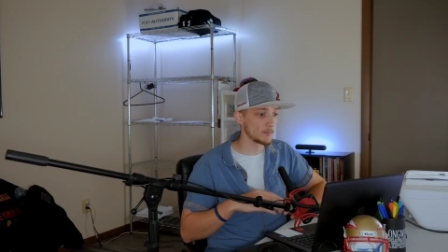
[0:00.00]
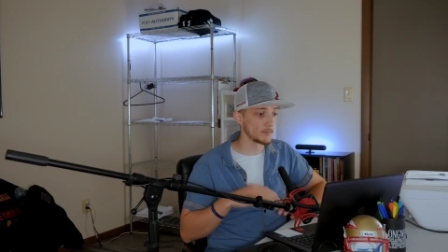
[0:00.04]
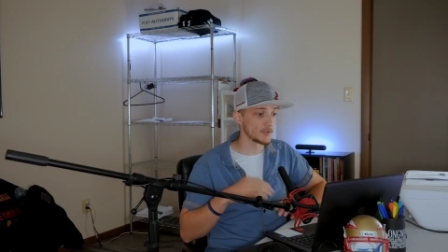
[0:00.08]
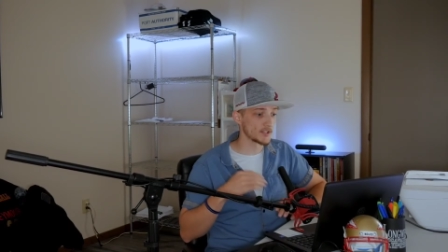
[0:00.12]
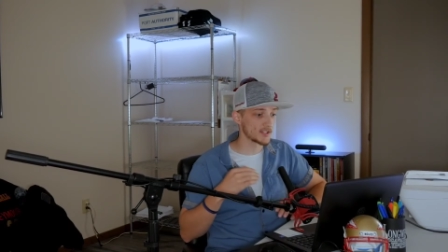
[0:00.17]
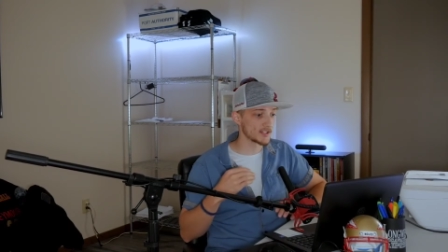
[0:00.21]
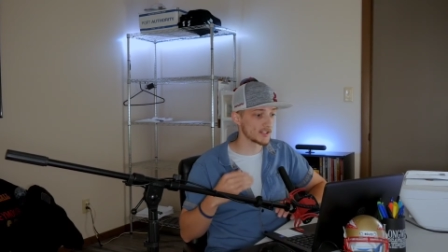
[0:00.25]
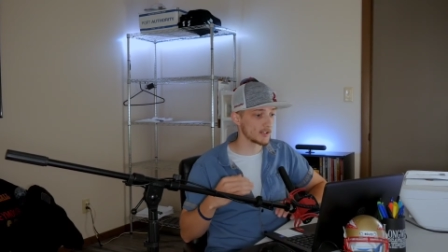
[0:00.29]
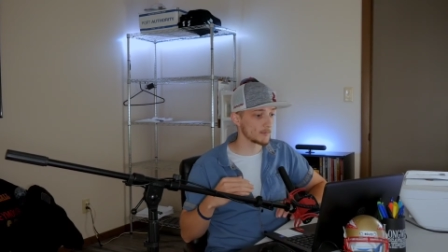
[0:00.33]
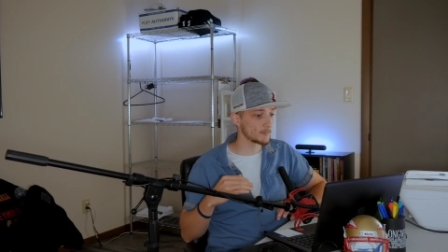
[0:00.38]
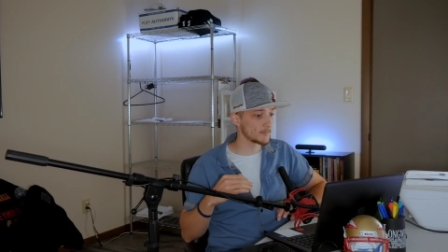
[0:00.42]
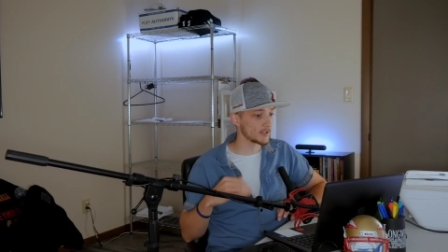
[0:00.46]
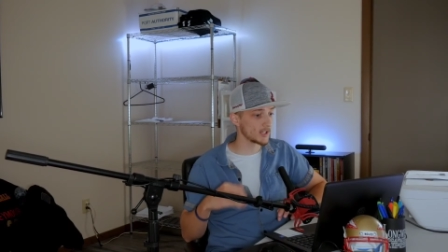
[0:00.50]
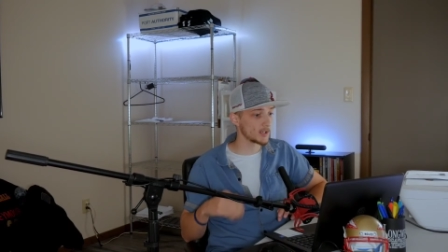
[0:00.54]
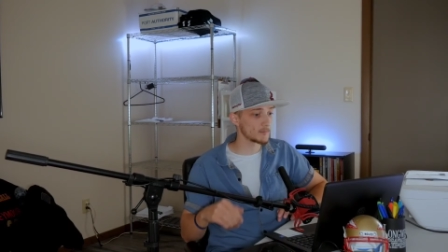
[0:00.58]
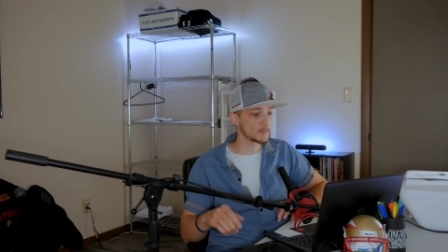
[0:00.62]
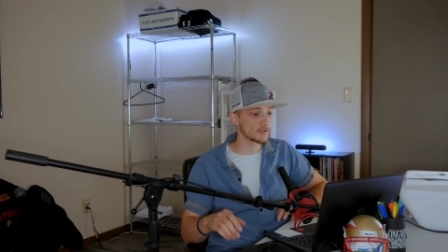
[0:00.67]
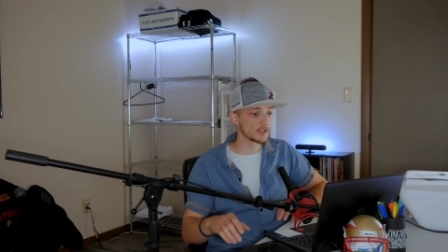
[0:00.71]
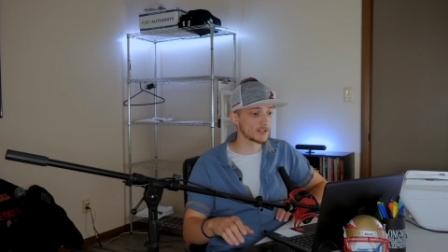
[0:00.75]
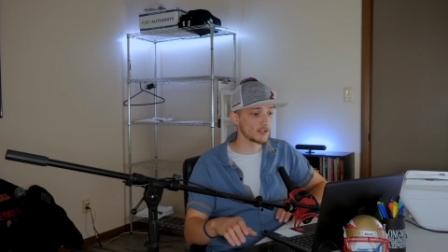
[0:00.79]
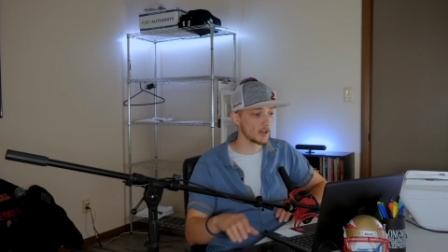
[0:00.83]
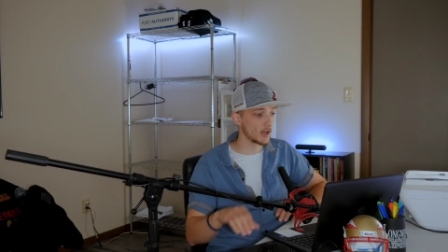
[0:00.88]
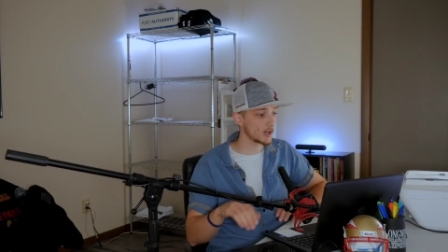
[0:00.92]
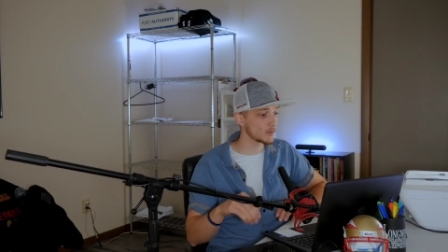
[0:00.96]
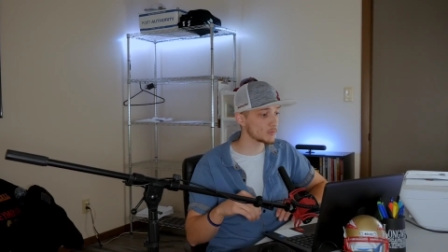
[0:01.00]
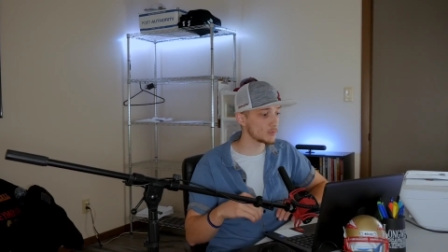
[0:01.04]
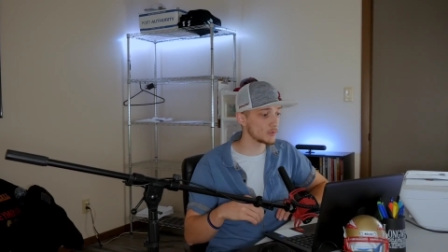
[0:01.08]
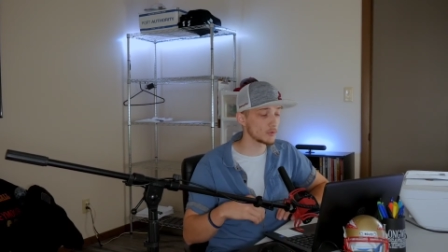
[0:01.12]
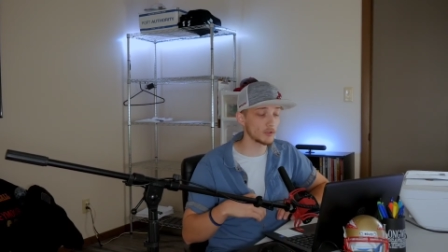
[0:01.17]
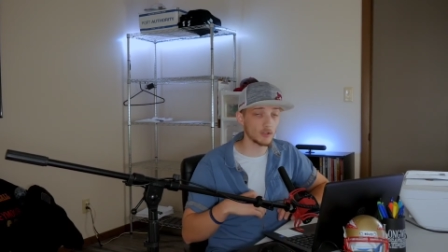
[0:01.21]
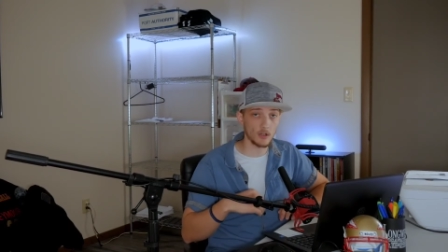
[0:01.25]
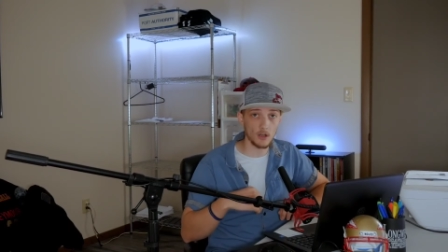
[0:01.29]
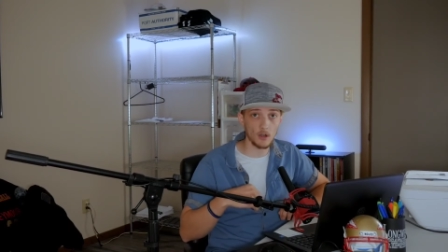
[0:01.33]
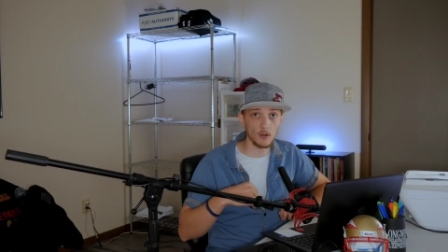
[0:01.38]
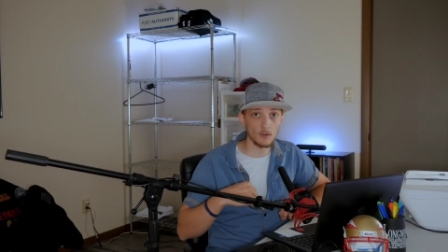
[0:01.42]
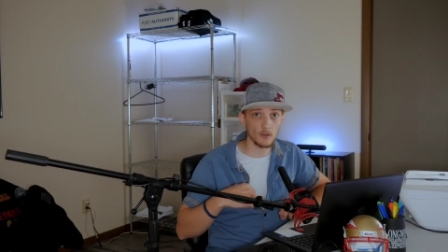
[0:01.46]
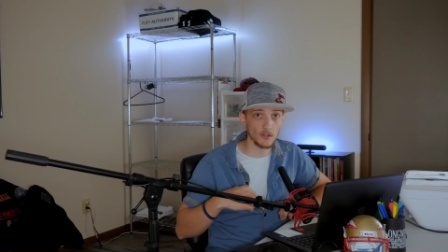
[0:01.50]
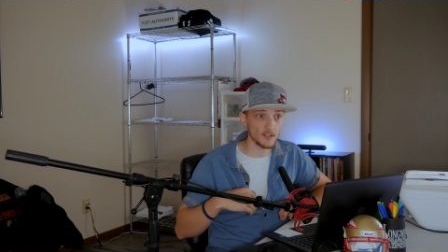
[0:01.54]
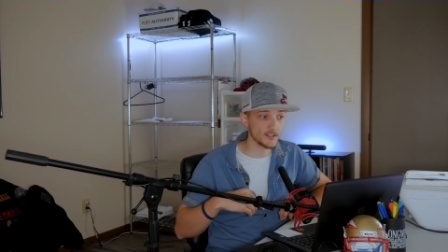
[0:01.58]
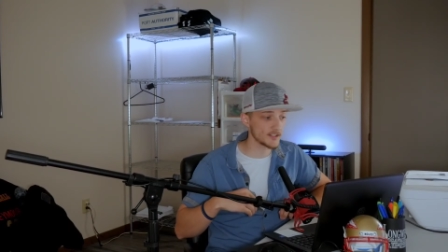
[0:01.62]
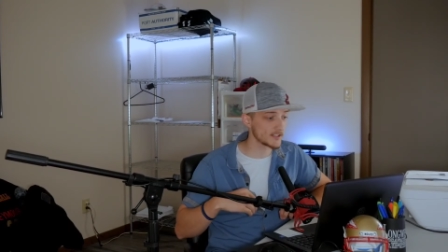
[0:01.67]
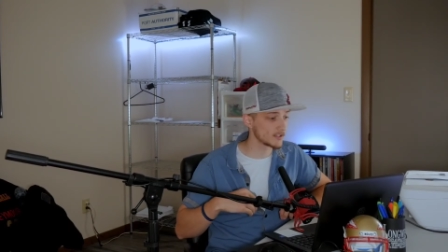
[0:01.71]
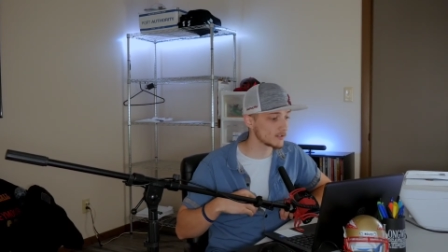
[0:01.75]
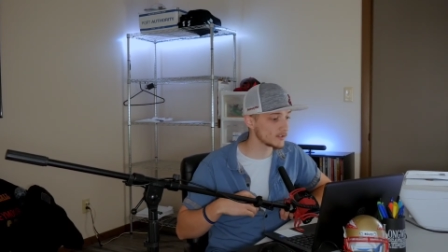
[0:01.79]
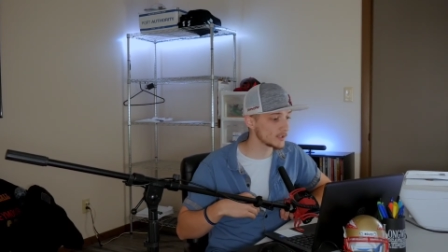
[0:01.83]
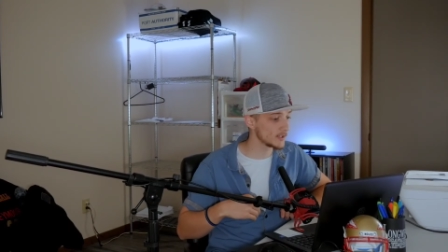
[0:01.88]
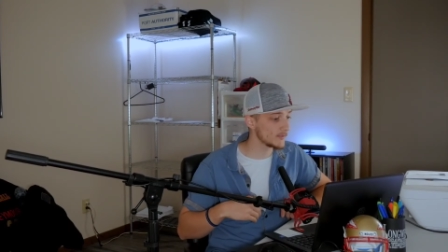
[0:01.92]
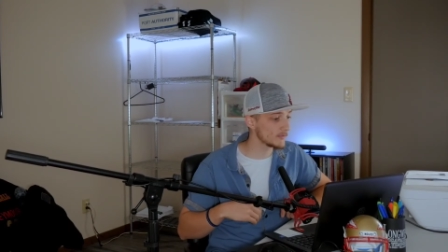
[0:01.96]
But sometimes God will call
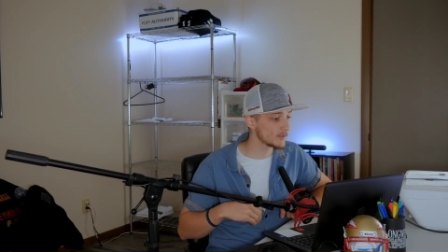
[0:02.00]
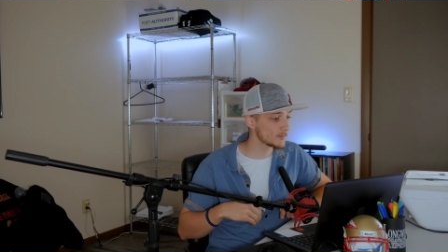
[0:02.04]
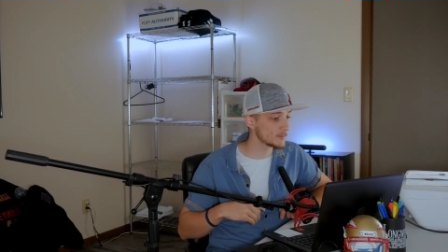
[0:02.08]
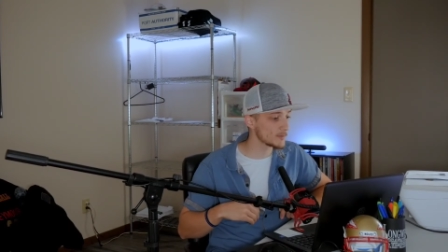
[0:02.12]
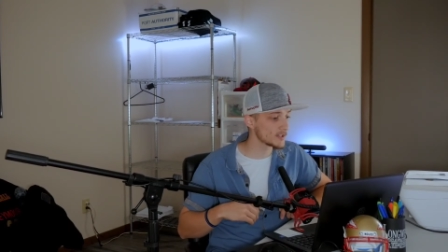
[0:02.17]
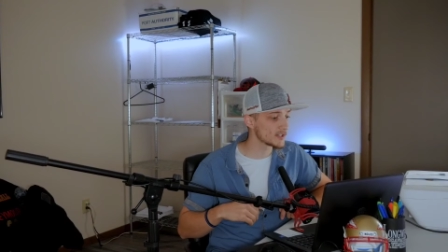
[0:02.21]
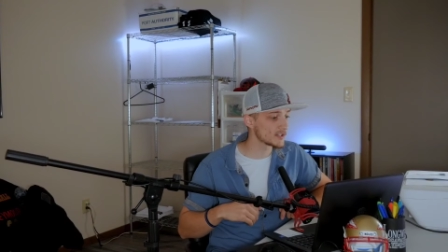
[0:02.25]
us to leave a